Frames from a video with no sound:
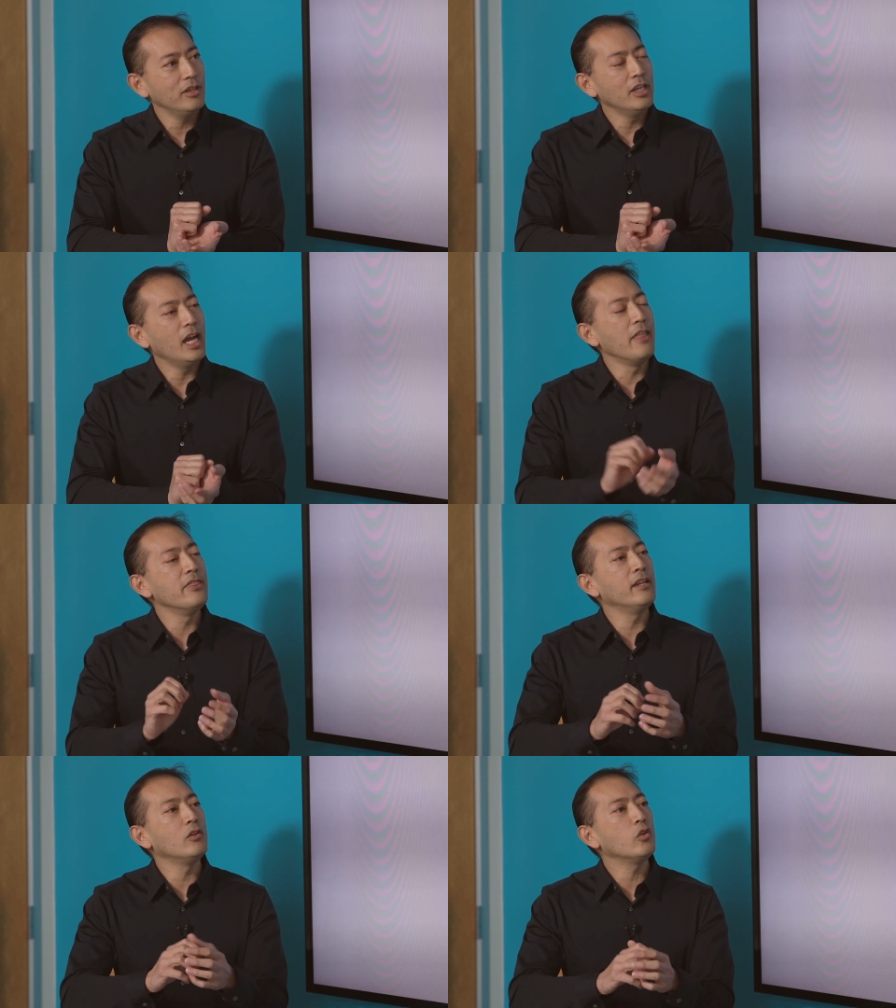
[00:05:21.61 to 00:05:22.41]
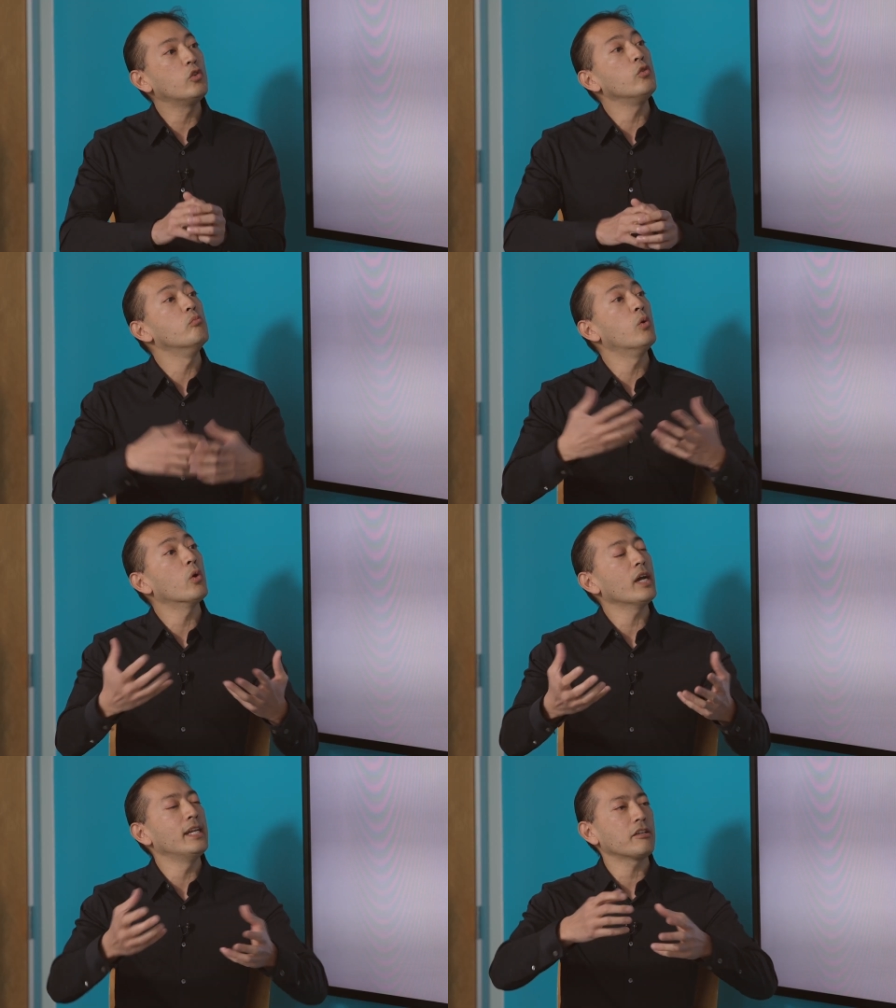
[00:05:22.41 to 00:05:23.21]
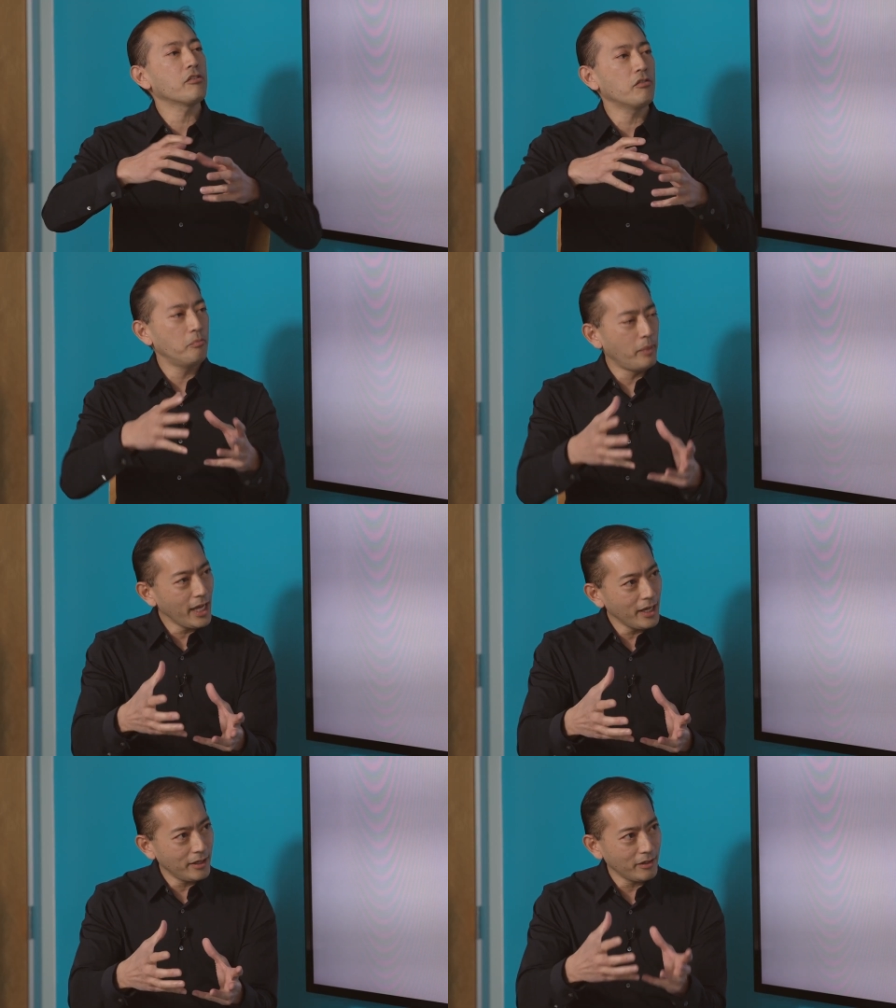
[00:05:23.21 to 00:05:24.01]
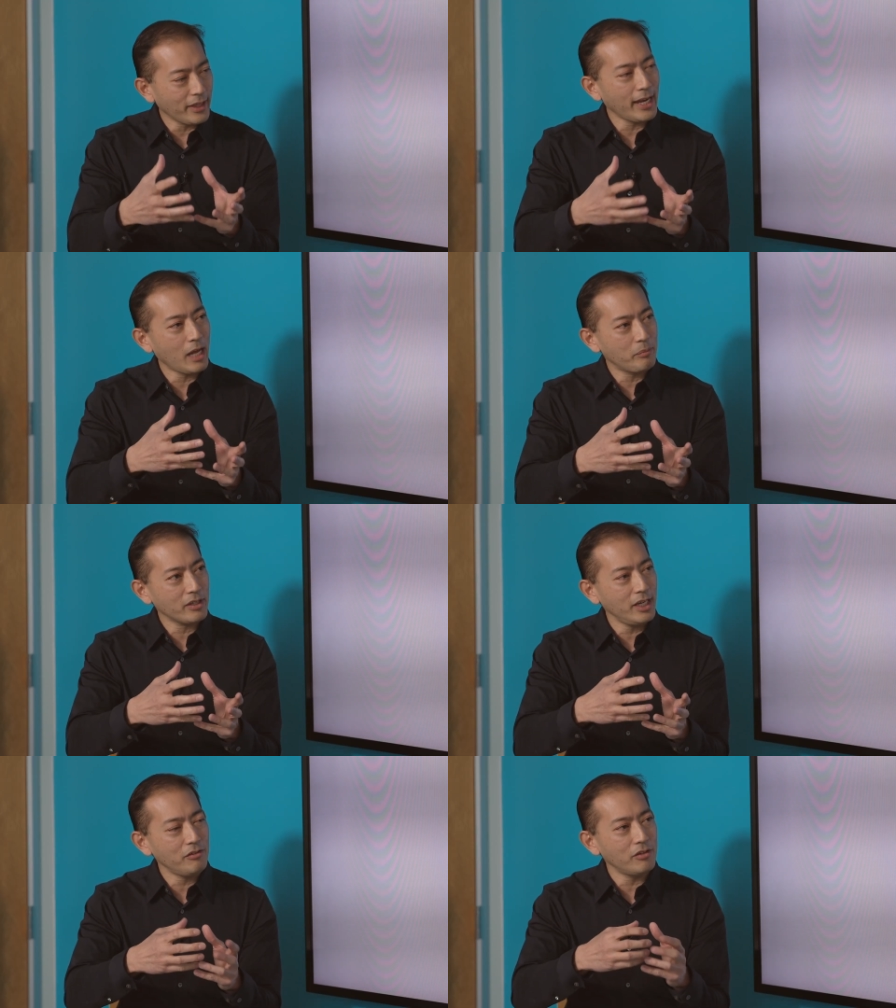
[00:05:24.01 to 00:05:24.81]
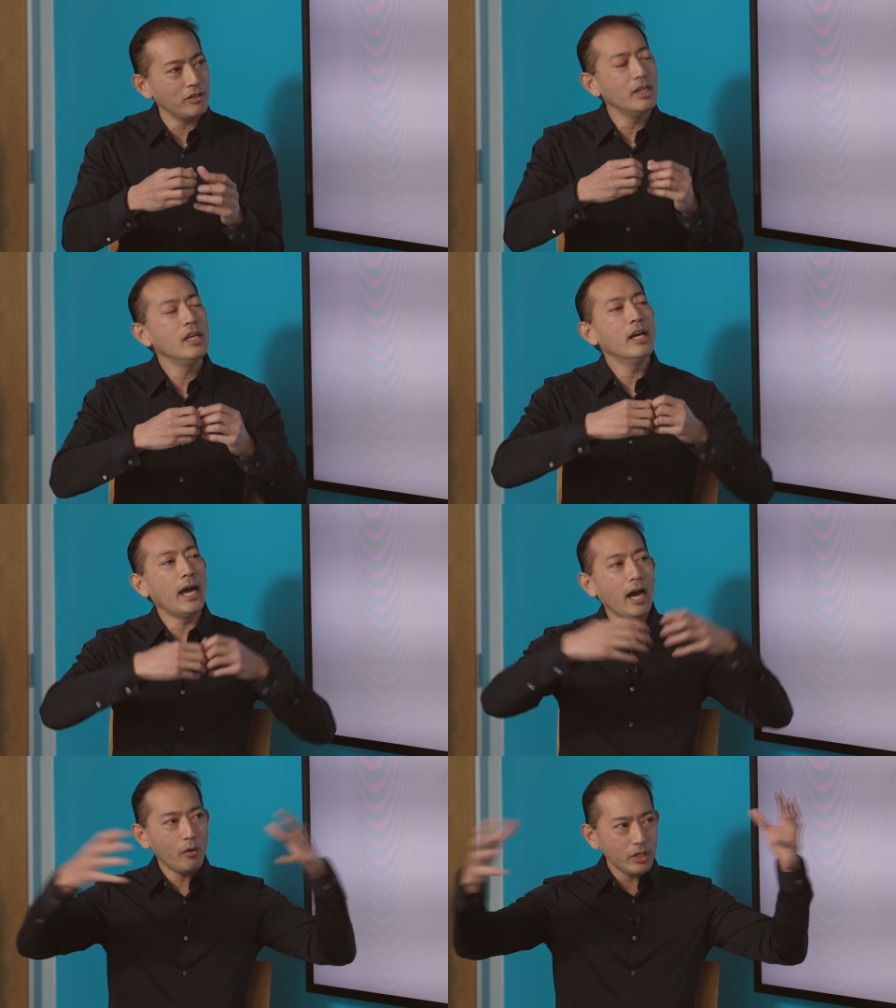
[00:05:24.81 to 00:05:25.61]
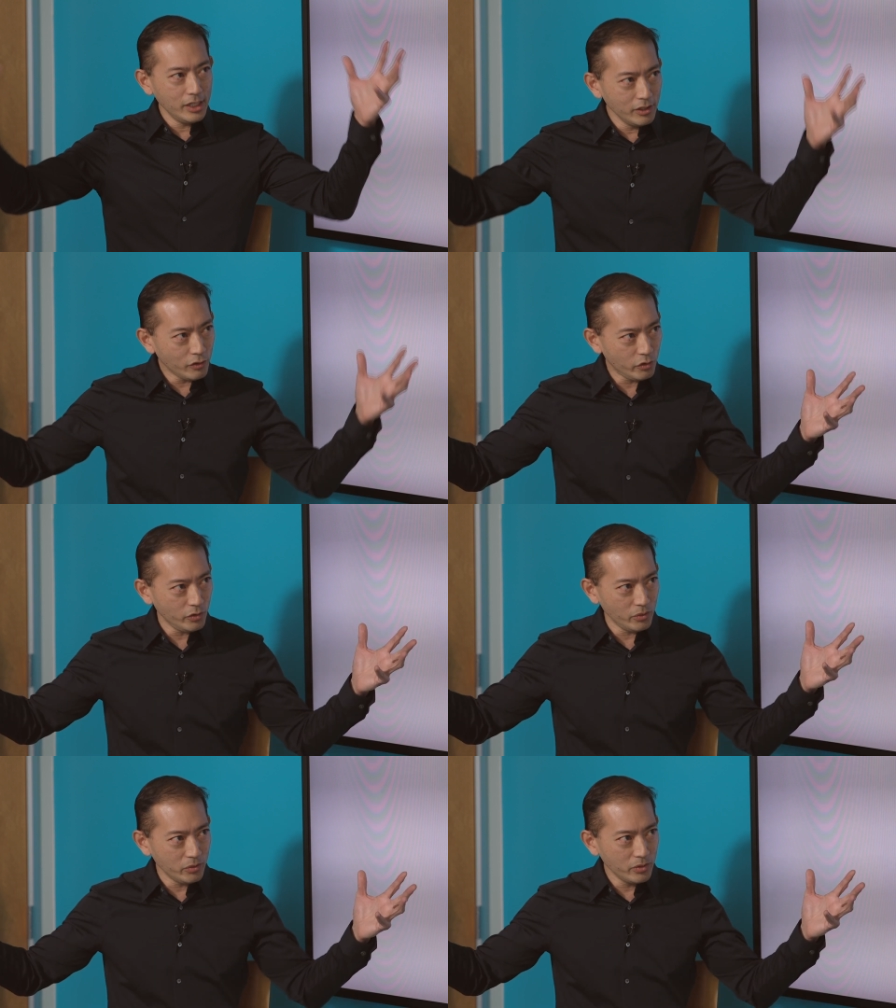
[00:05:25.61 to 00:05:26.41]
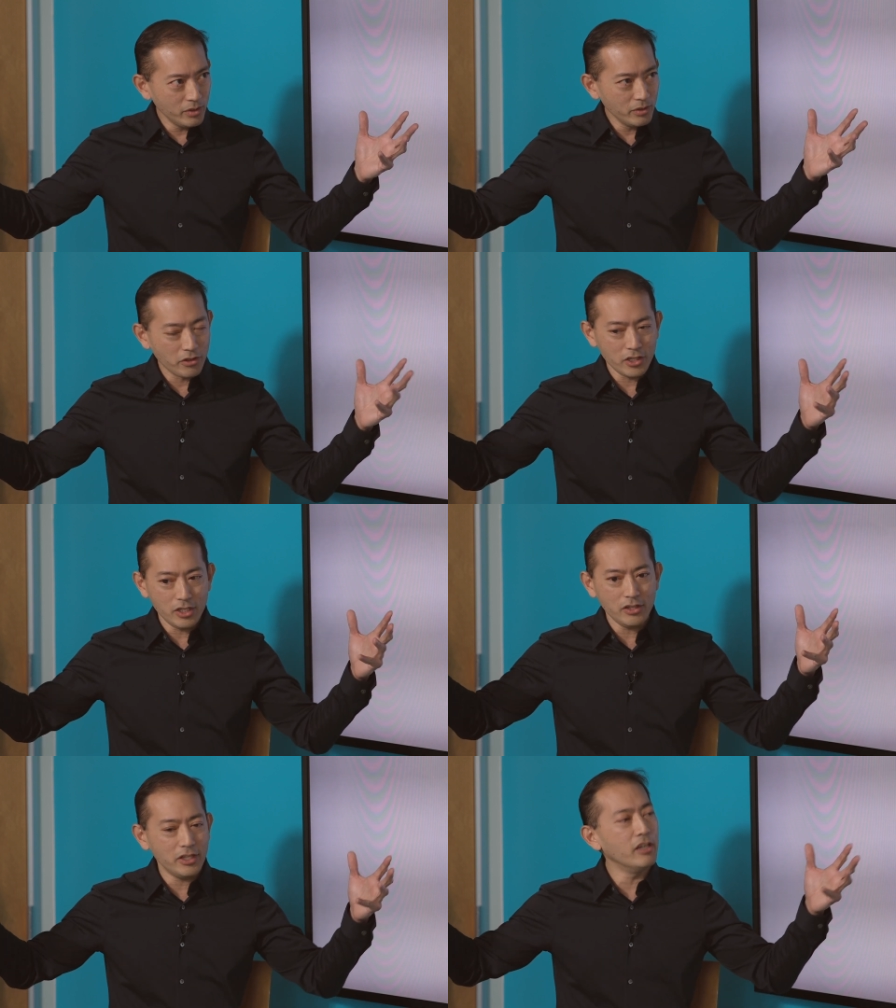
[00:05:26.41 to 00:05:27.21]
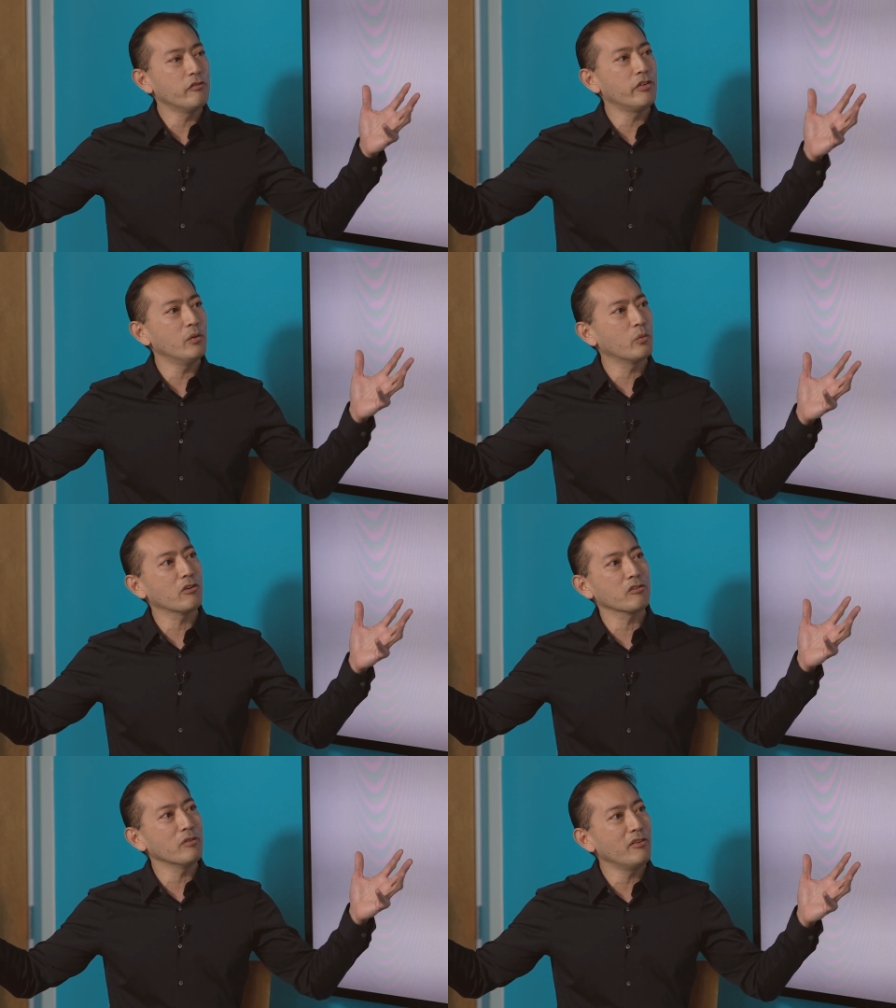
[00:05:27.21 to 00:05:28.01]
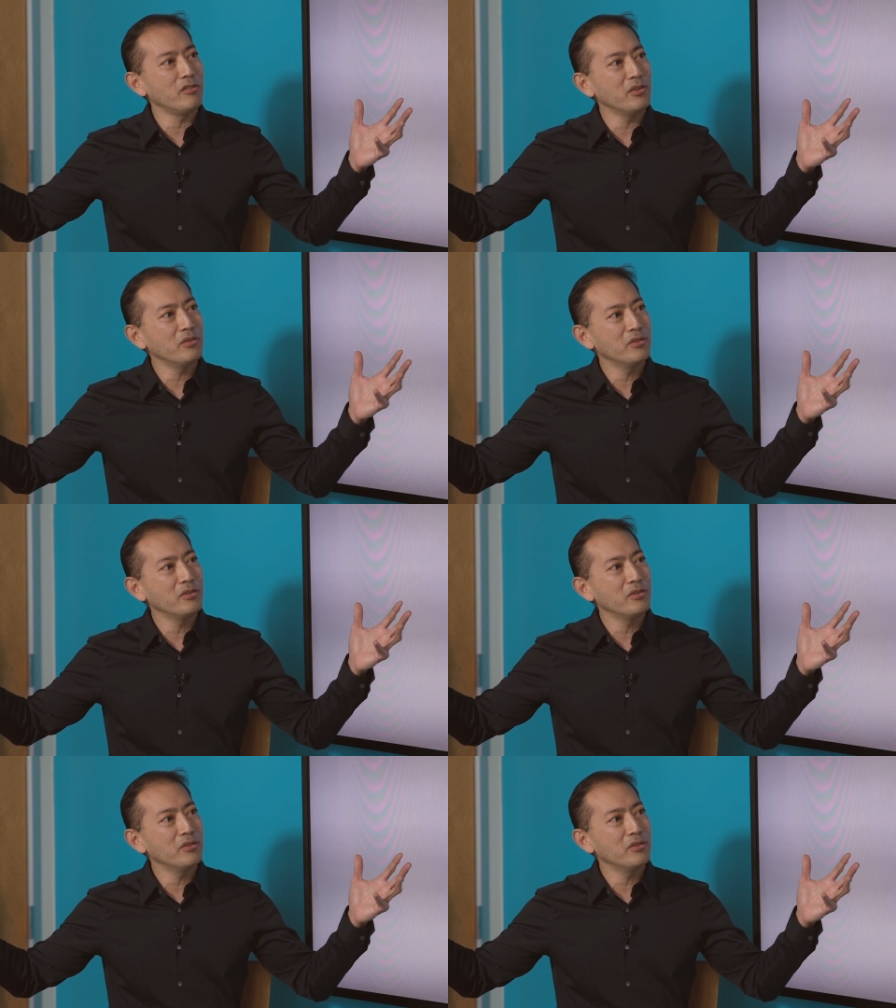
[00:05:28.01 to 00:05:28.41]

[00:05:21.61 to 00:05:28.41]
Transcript: mm-hmm. and then do more and expand that mm-hmm. application mm-hmm. out into the, the infinite world around you.